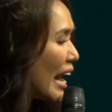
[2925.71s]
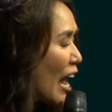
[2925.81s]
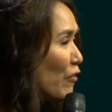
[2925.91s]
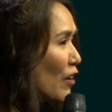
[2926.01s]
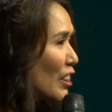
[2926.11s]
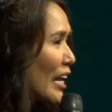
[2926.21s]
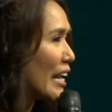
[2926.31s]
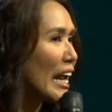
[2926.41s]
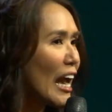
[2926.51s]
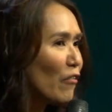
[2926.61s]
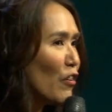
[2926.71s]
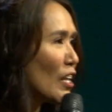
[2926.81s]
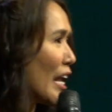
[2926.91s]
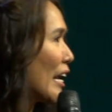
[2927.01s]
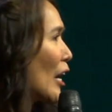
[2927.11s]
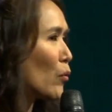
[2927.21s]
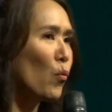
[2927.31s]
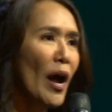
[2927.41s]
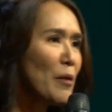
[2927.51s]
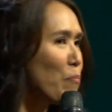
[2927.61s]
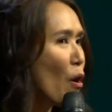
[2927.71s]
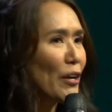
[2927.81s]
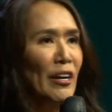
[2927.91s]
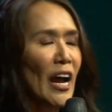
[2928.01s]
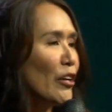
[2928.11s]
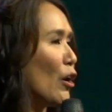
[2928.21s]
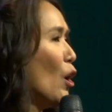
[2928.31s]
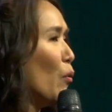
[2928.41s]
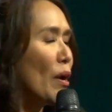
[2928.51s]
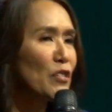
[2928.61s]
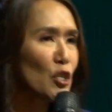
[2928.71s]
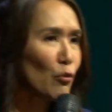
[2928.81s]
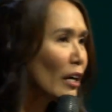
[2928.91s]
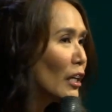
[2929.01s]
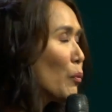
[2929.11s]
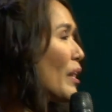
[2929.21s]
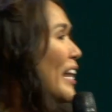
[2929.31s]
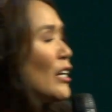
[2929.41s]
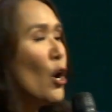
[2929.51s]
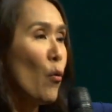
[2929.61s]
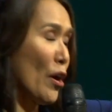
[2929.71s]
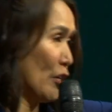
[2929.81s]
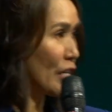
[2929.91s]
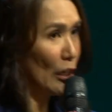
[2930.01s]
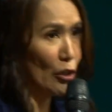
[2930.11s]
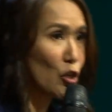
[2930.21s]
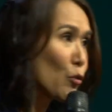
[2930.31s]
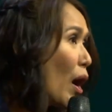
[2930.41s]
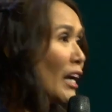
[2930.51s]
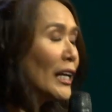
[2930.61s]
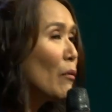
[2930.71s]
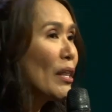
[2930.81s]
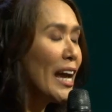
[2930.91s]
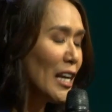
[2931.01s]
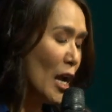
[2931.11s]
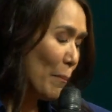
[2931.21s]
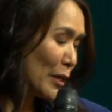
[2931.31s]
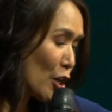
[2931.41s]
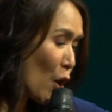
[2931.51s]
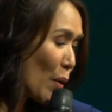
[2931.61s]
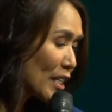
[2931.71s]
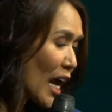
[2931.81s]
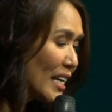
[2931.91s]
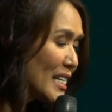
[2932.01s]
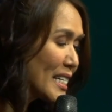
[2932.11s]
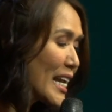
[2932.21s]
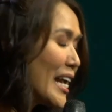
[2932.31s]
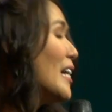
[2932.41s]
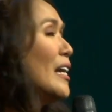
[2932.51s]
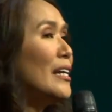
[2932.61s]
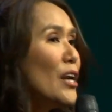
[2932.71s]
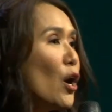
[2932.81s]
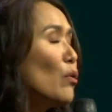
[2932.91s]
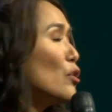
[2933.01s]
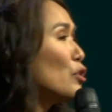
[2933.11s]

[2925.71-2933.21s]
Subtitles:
Everything, at one point or another, we've struggled with it. We're still struggling with it. But you know what God is saying? No,